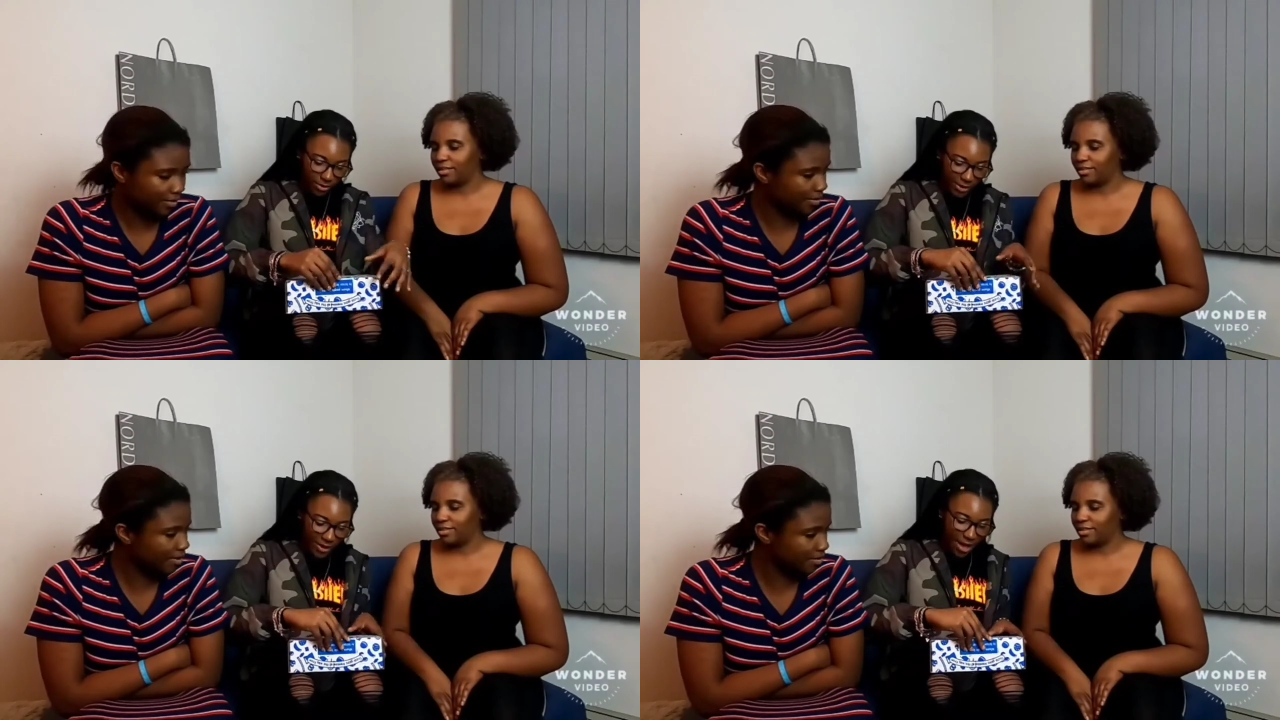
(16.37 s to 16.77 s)

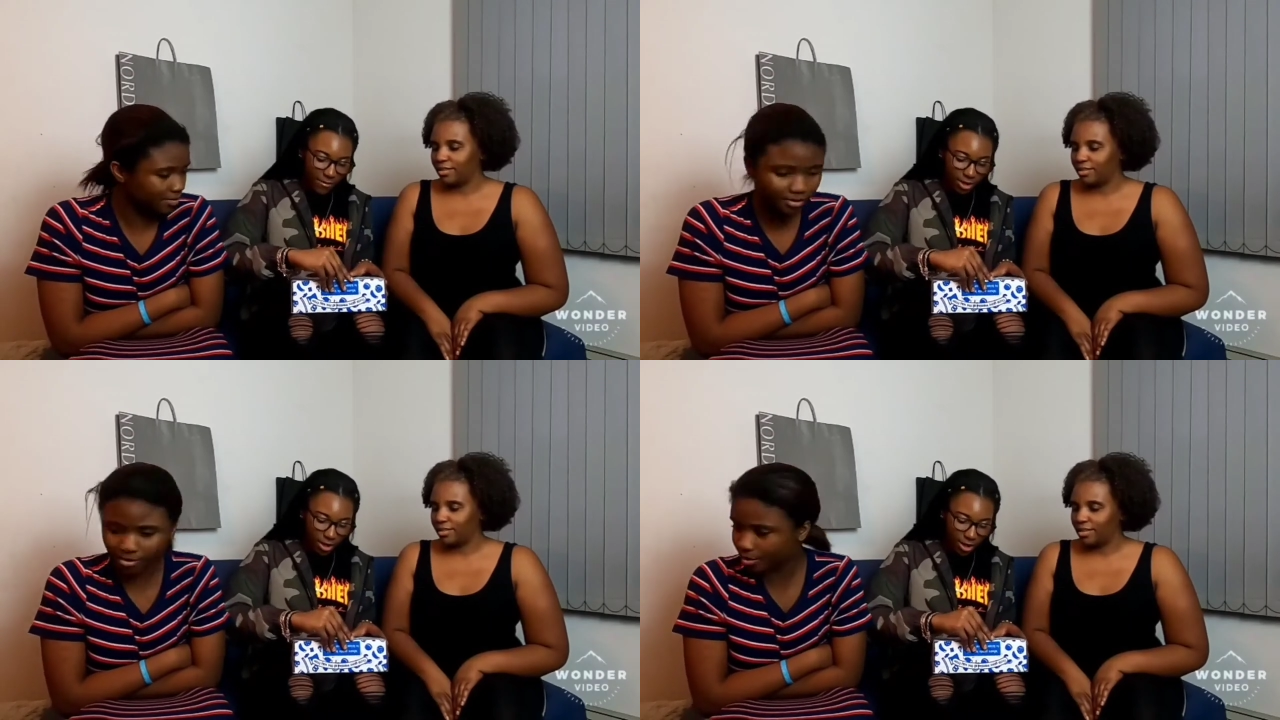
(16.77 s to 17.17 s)
Speaker 1: He says
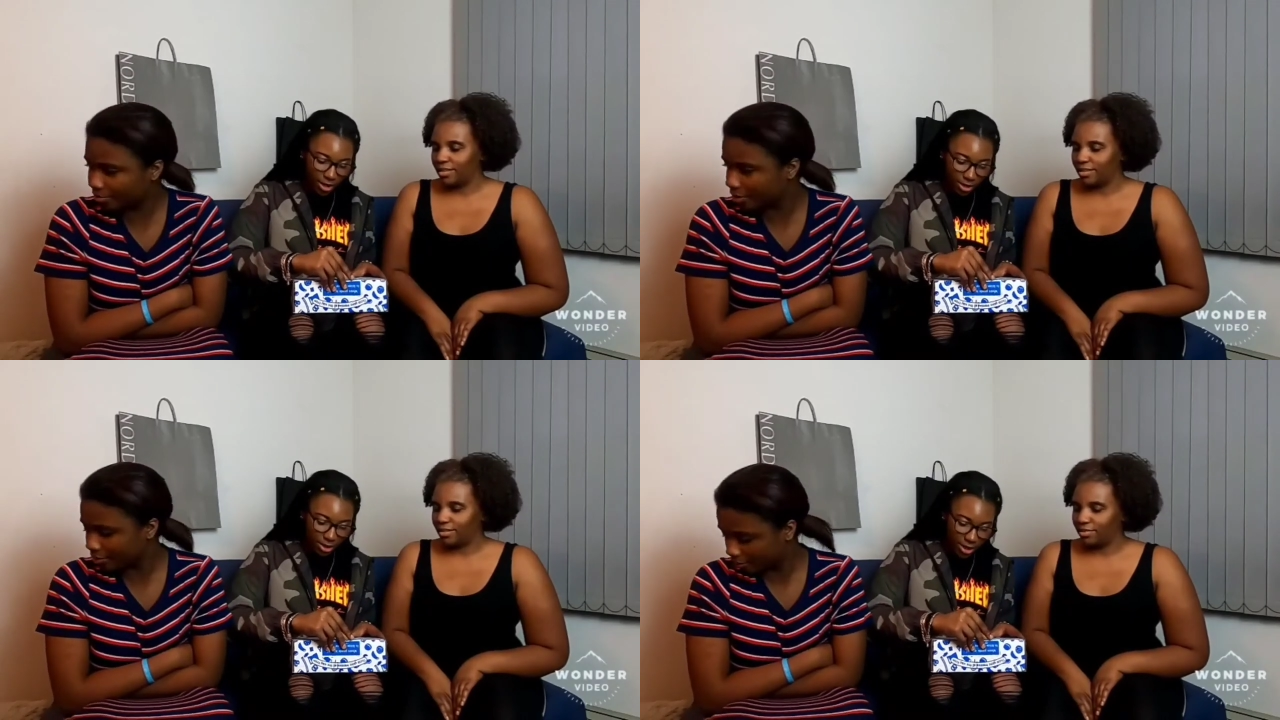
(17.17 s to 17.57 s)
have a
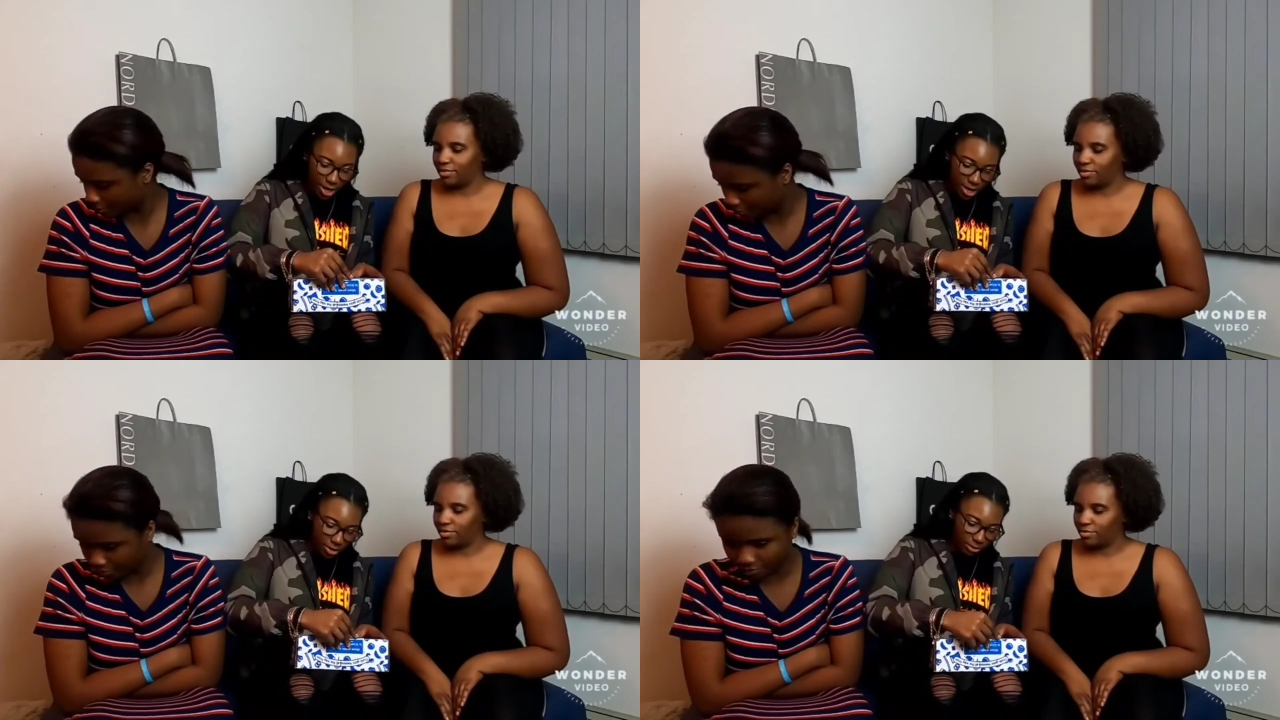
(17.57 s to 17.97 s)
something.
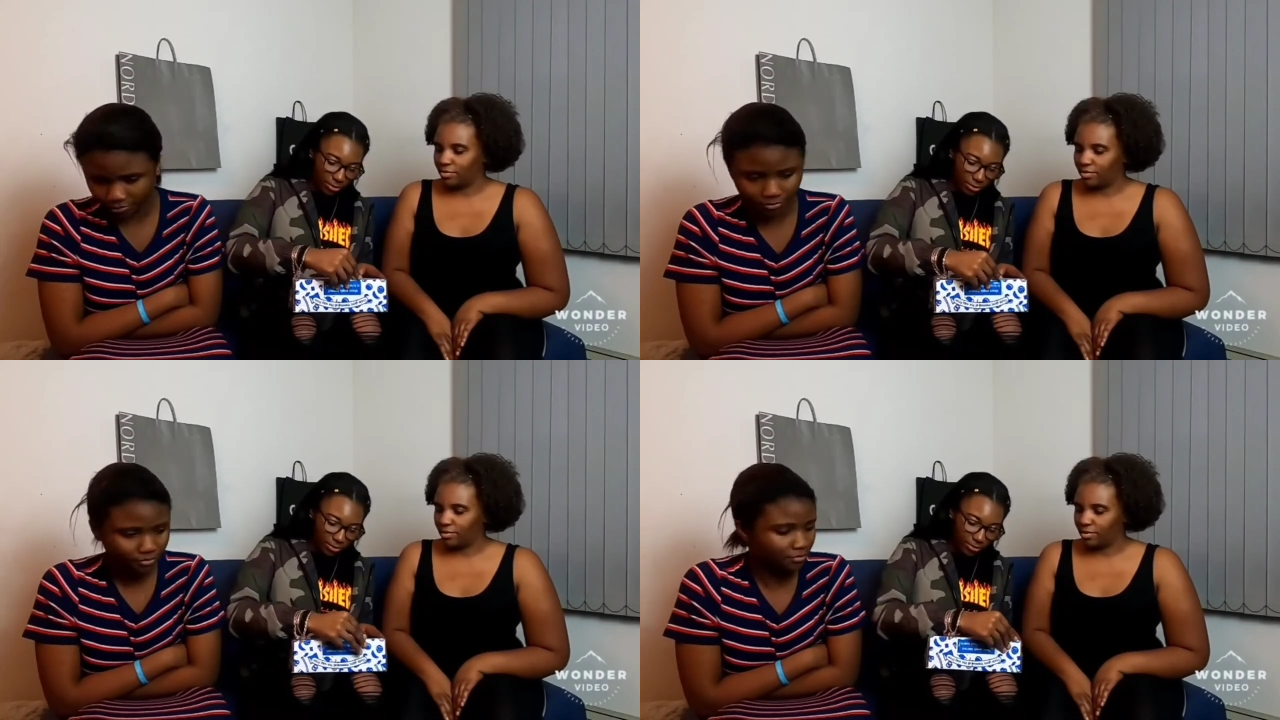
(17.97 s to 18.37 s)

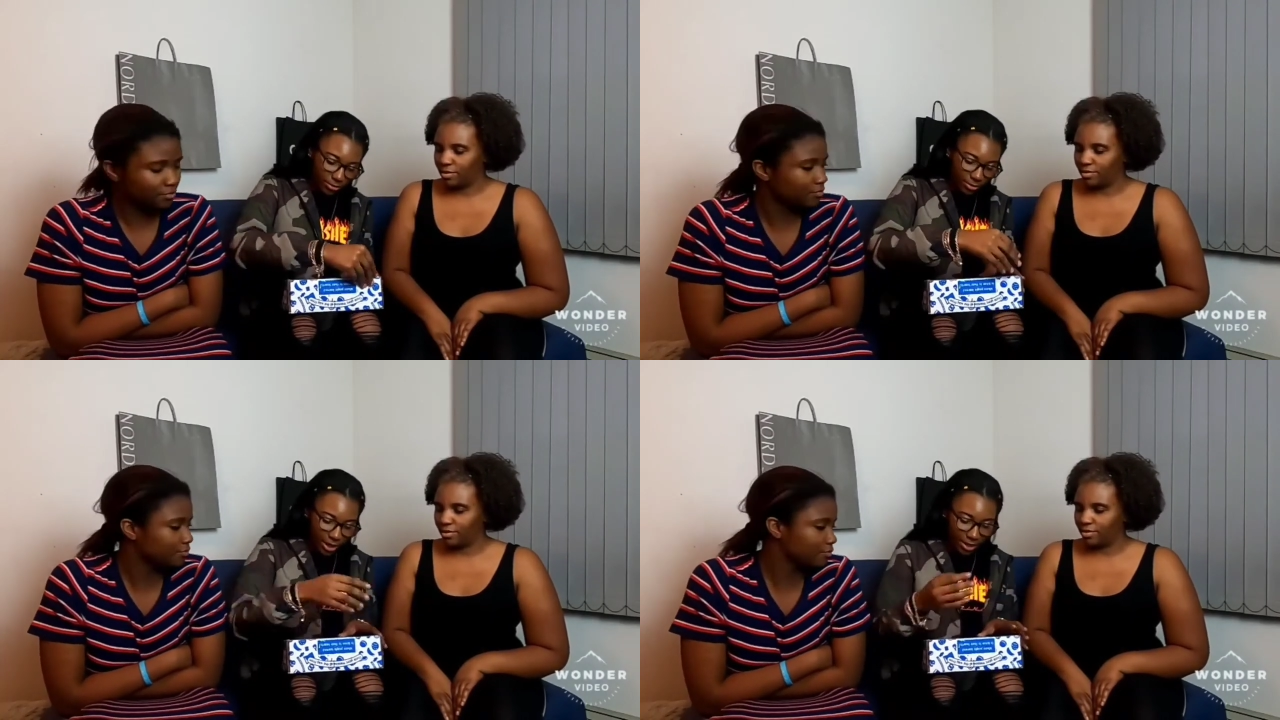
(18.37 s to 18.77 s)

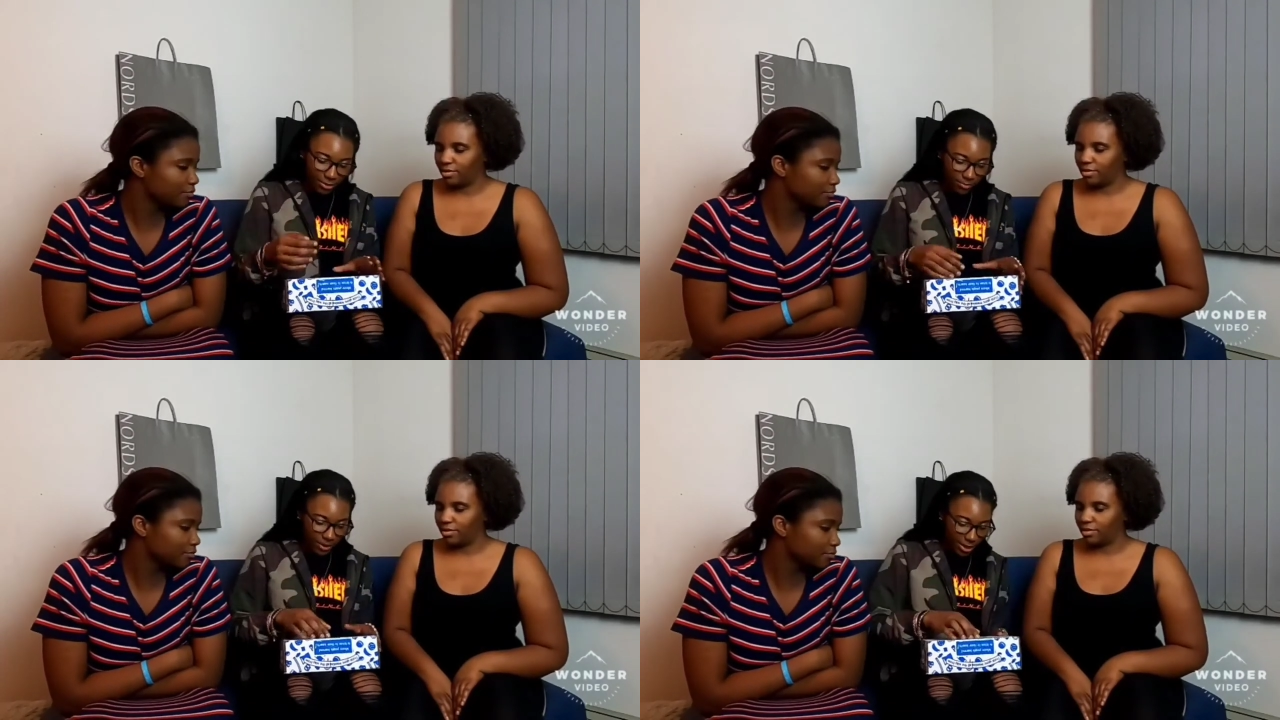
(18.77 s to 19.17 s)

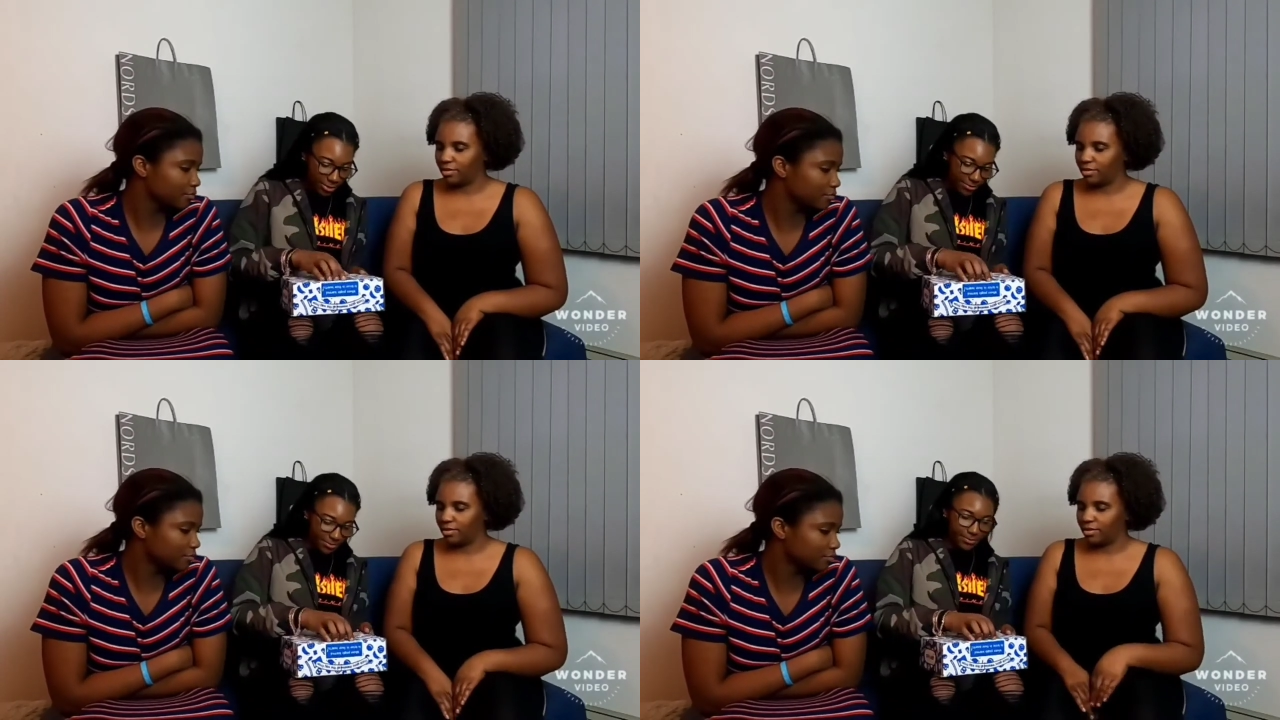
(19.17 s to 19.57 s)
I use my
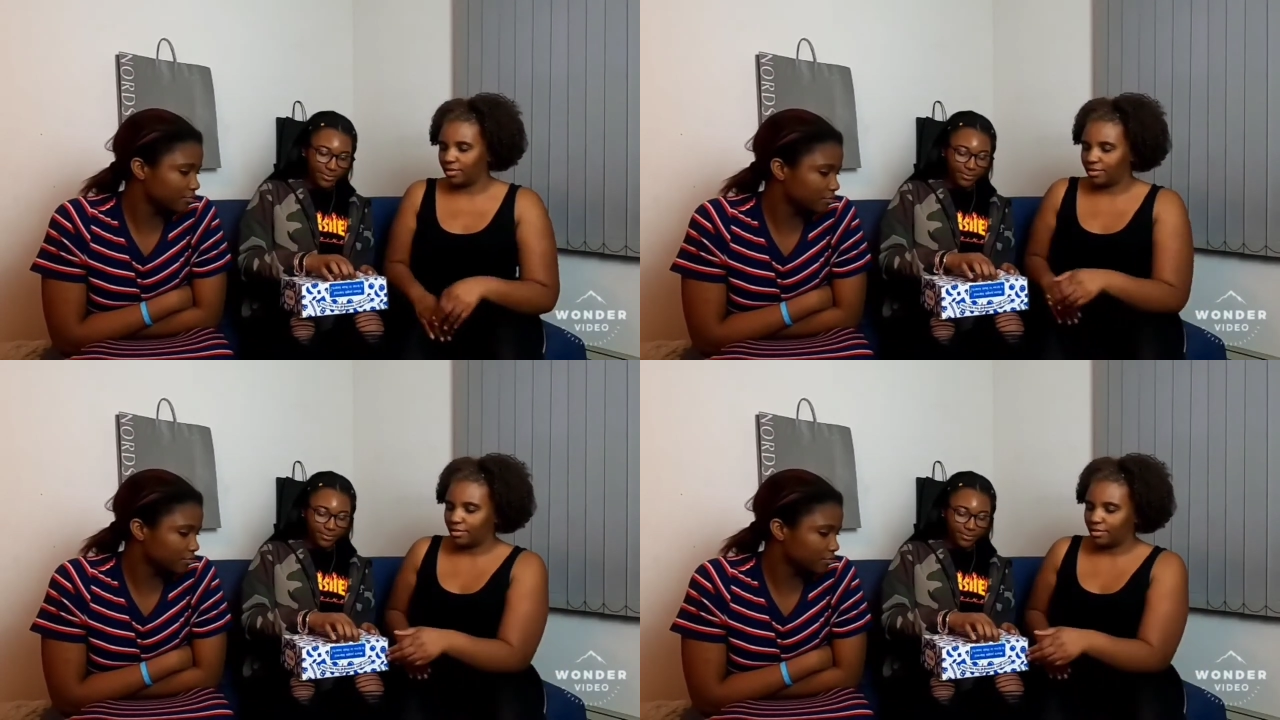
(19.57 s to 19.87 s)
name.